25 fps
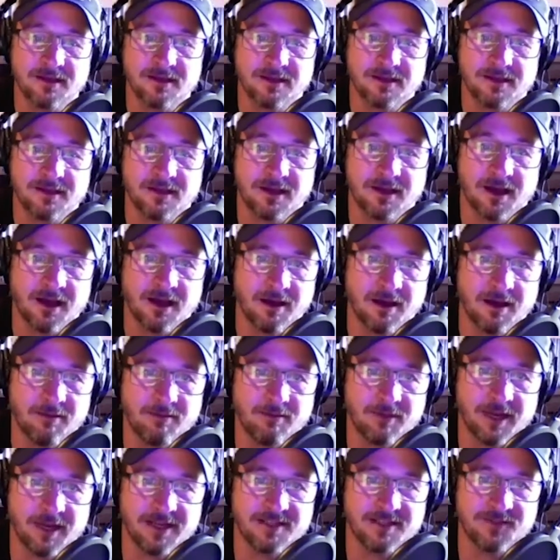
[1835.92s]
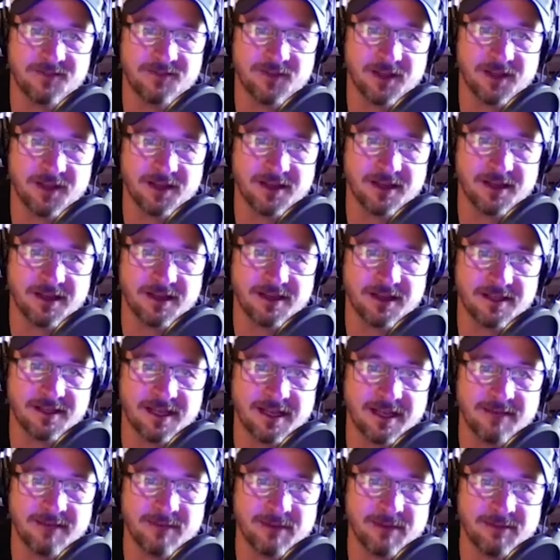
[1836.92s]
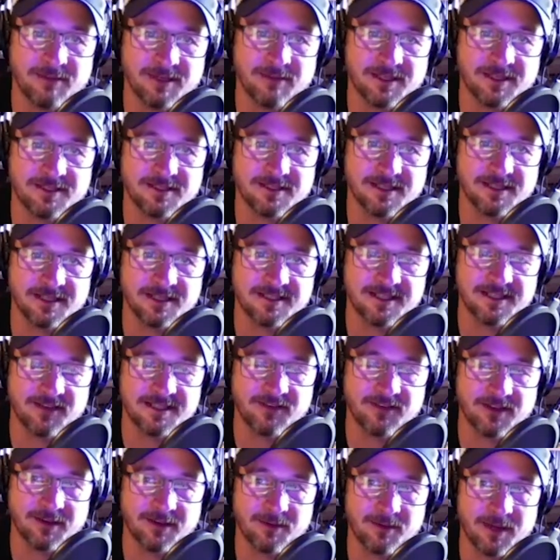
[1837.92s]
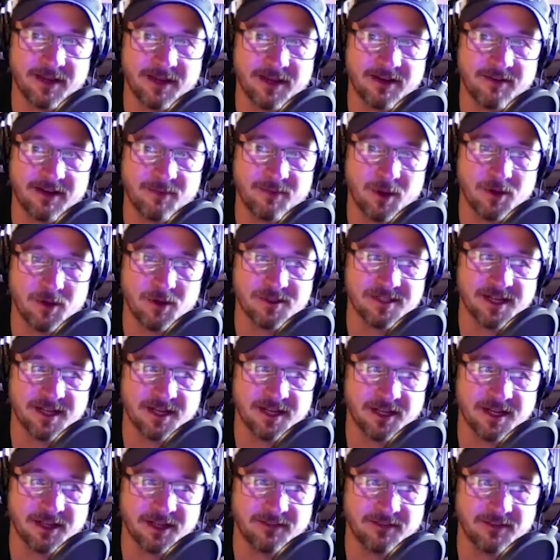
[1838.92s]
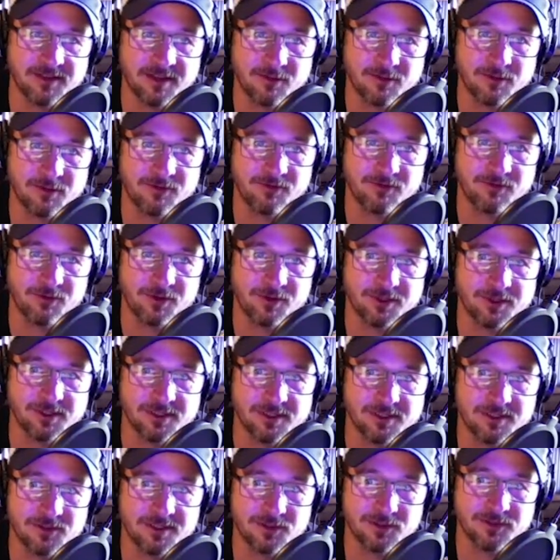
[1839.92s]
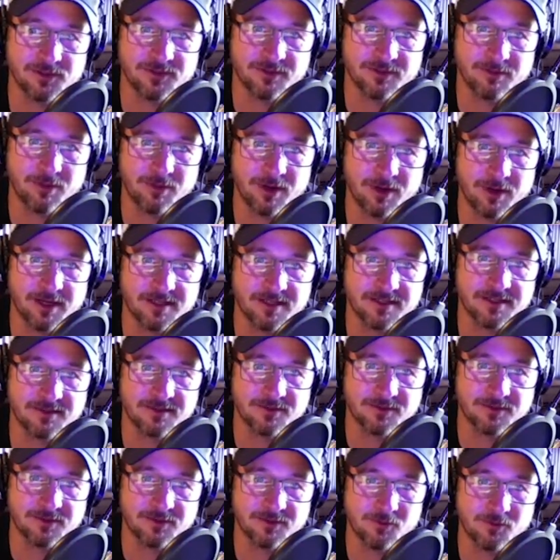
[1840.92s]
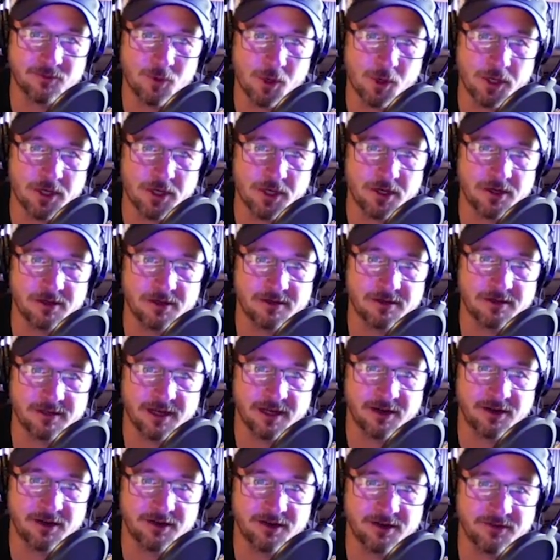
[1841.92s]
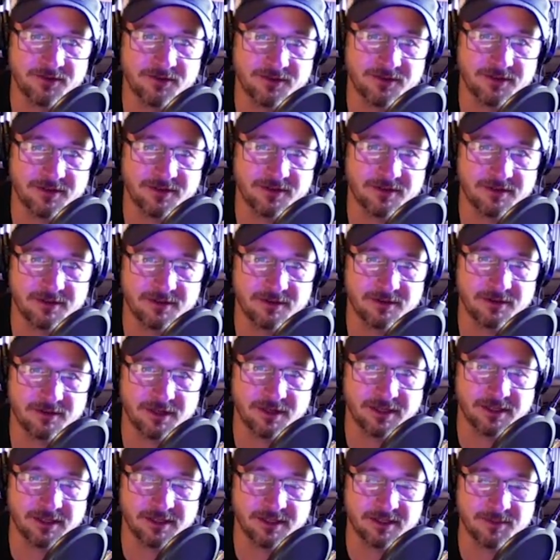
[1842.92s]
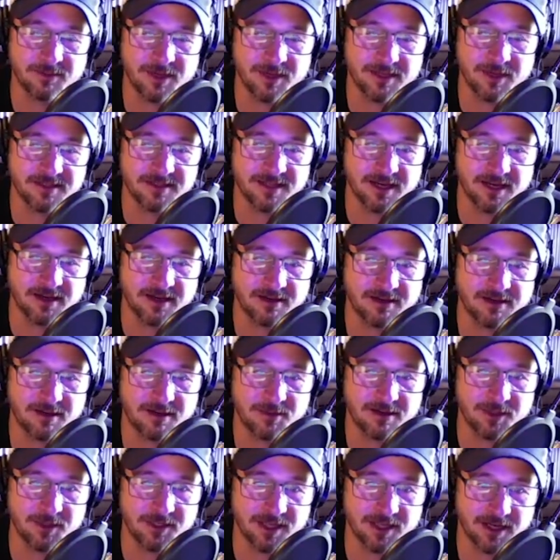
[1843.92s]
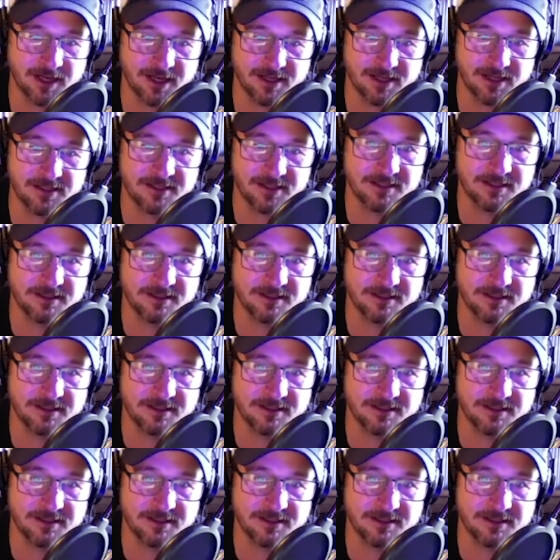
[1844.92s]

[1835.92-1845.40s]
Um, but I just feel like, I mean, it's, it's definitely a kind of a post nine eleven thing. We've really sort of embraced sort of the warrior narrative here lately in the past dec- couple of decades.